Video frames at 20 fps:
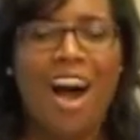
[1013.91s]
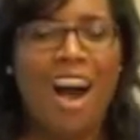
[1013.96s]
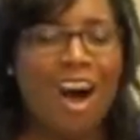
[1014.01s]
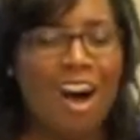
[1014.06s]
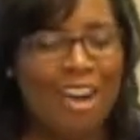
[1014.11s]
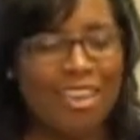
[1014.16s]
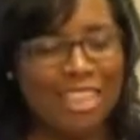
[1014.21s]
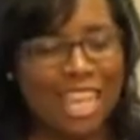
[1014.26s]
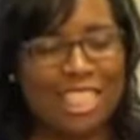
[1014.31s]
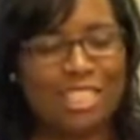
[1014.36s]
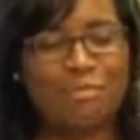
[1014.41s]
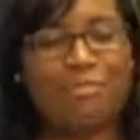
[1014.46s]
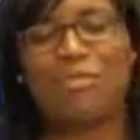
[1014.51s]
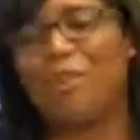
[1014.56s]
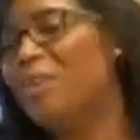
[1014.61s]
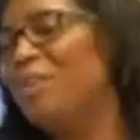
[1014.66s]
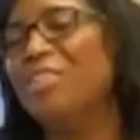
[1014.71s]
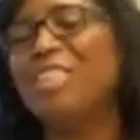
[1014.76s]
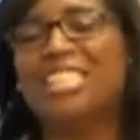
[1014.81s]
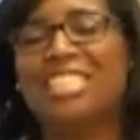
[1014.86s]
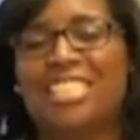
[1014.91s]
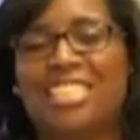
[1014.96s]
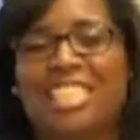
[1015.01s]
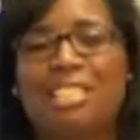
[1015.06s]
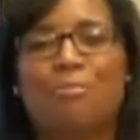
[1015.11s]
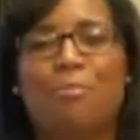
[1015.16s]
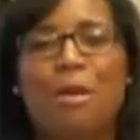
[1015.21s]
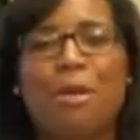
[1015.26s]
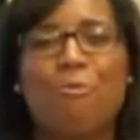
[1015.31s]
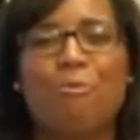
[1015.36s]
Oh, that's
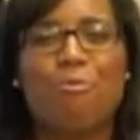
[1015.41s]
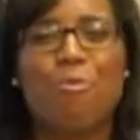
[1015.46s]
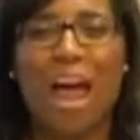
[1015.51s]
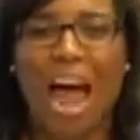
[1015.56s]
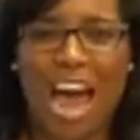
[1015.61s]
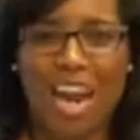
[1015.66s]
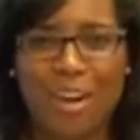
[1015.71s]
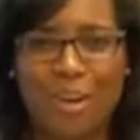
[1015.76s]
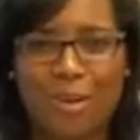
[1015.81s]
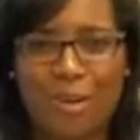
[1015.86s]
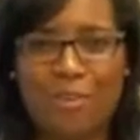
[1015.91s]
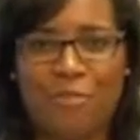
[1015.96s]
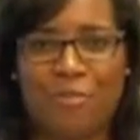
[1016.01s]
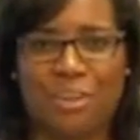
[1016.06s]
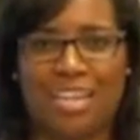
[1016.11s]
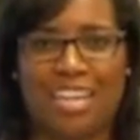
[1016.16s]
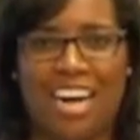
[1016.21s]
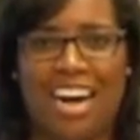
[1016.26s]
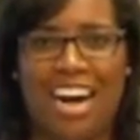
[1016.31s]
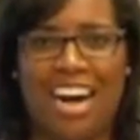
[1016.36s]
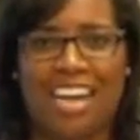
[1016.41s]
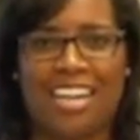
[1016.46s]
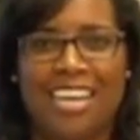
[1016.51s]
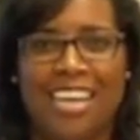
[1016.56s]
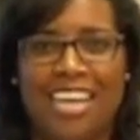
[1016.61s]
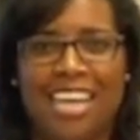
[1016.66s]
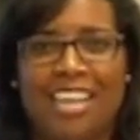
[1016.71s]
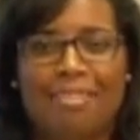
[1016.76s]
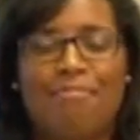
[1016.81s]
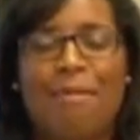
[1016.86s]
foolishness. Be radical for God.
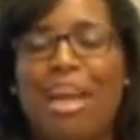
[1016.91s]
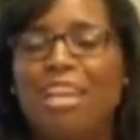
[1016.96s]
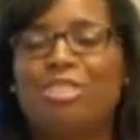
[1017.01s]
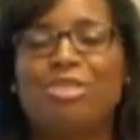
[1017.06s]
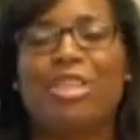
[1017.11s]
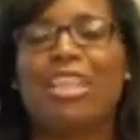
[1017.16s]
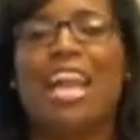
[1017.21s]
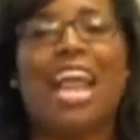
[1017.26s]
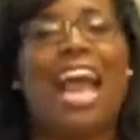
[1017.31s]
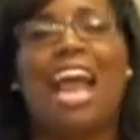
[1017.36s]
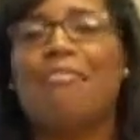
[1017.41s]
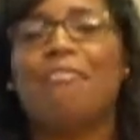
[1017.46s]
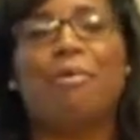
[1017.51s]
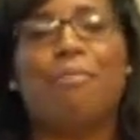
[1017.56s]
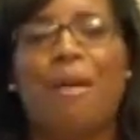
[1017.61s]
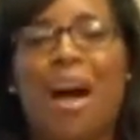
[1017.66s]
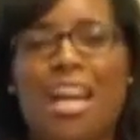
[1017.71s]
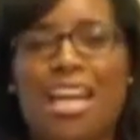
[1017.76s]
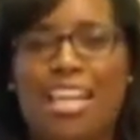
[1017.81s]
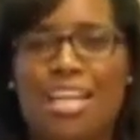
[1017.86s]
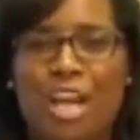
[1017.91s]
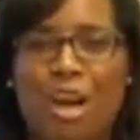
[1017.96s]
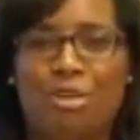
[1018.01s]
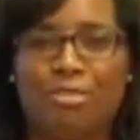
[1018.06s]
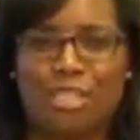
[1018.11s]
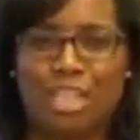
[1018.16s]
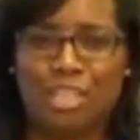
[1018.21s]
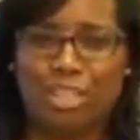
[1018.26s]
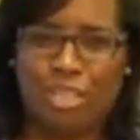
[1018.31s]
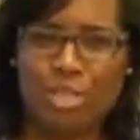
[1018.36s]
Make sure that everybody
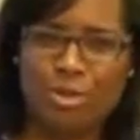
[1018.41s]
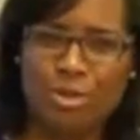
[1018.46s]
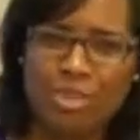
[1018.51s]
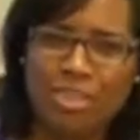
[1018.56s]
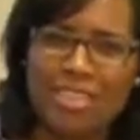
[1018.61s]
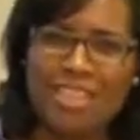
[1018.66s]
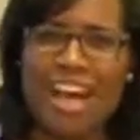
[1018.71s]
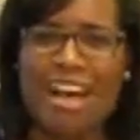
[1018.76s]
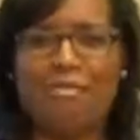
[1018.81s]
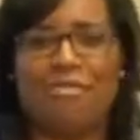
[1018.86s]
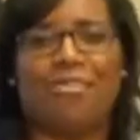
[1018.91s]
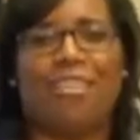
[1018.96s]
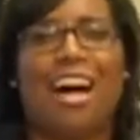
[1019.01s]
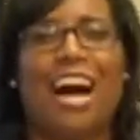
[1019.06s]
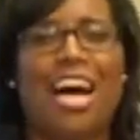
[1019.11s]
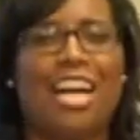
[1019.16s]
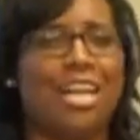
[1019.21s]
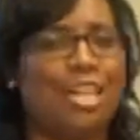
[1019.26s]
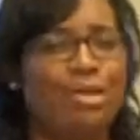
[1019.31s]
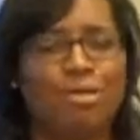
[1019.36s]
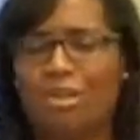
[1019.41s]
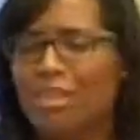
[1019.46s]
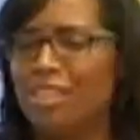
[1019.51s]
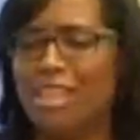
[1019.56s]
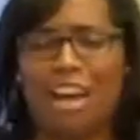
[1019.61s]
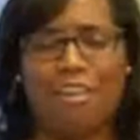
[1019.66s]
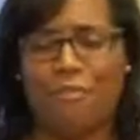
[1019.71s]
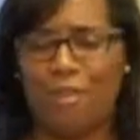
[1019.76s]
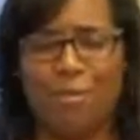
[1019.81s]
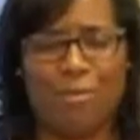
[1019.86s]
knows that you love God and you
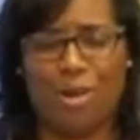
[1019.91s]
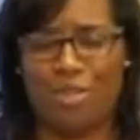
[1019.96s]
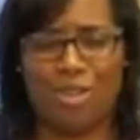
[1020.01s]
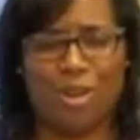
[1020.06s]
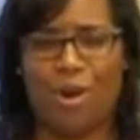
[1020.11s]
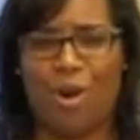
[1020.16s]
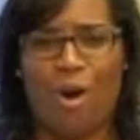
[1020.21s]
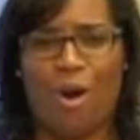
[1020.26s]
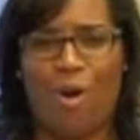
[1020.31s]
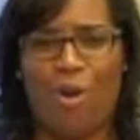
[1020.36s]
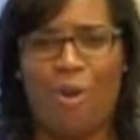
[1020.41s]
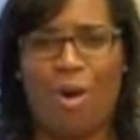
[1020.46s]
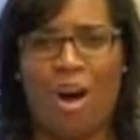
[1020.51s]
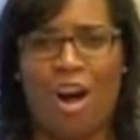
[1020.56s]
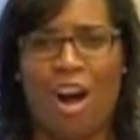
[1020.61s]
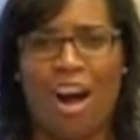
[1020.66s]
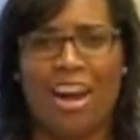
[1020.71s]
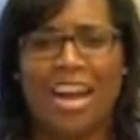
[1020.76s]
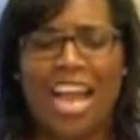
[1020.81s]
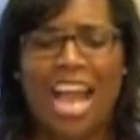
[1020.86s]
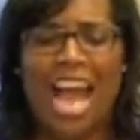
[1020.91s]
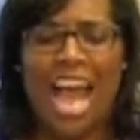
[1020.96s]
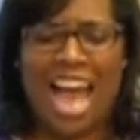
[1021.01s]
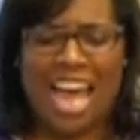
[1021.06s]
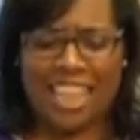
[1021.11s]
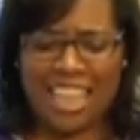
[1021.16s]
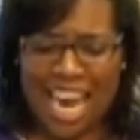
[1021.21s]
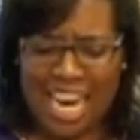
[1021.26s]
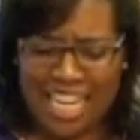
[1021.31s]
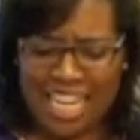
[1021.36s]
love him with your whole heart.
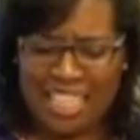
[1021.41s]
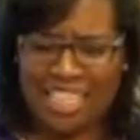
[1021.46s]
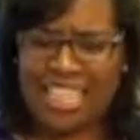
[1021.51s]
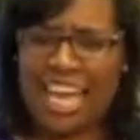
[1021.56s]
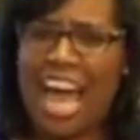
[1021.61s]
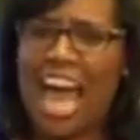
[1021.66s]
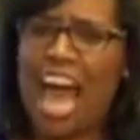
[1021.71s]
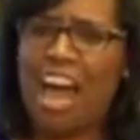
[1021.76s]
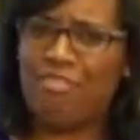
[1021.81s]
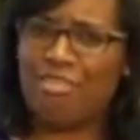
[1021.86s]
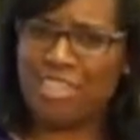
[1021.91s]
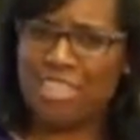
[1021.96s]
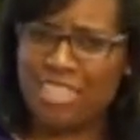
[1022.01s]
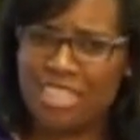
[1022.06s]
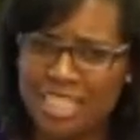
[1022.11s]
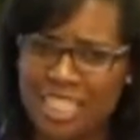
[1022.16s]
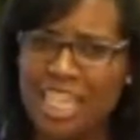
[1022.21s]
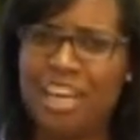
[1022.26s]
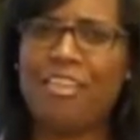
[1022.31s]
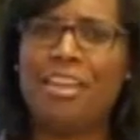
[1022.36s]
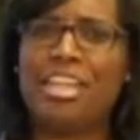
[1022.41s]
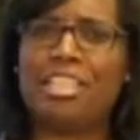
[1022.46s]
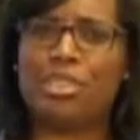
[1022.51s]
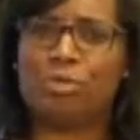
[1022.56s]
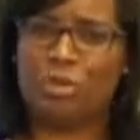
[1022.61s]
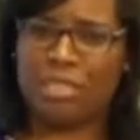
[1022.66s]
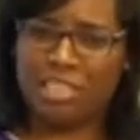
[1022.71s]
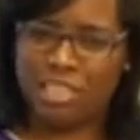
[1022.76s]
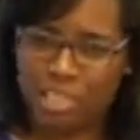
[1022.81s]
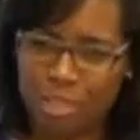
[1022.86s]
And they need to have a
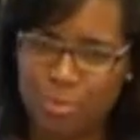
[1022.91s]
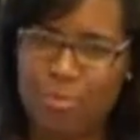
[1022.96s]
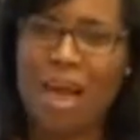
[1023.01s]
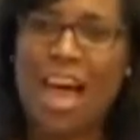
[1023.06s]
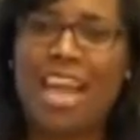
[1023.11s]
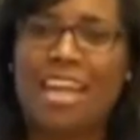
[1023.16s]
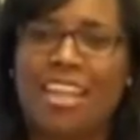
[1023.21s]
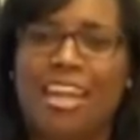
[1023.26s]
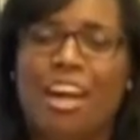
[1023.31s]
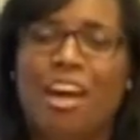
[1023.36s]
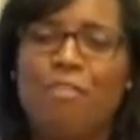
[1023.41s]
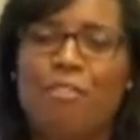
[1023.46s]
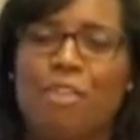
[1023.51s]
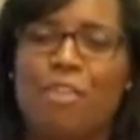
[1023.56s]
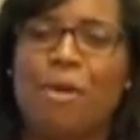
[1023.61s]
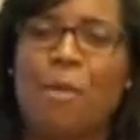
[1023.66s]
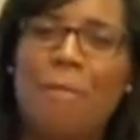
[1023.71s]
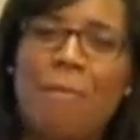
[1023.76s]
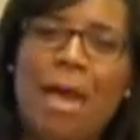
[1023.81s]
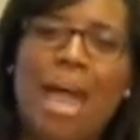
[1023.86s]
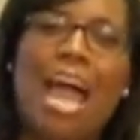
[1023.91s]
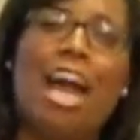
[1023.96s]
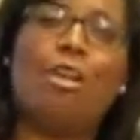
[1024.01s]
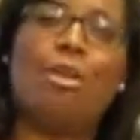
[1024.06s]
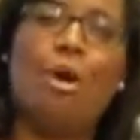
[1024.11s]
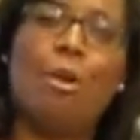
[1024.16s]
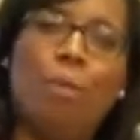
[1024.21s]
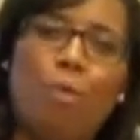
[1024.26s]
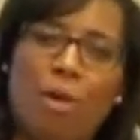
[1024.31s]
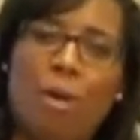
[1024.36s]
serious respect for the man
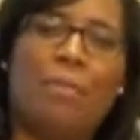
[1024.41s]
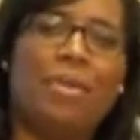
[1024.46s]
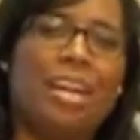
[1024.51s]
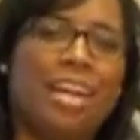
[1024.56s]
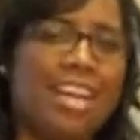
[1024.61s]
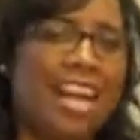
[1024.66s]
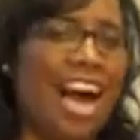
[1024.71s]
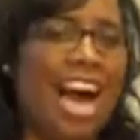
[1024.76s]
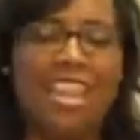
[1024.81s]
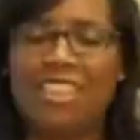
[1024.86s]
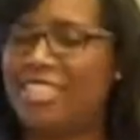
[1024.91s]
or woman of God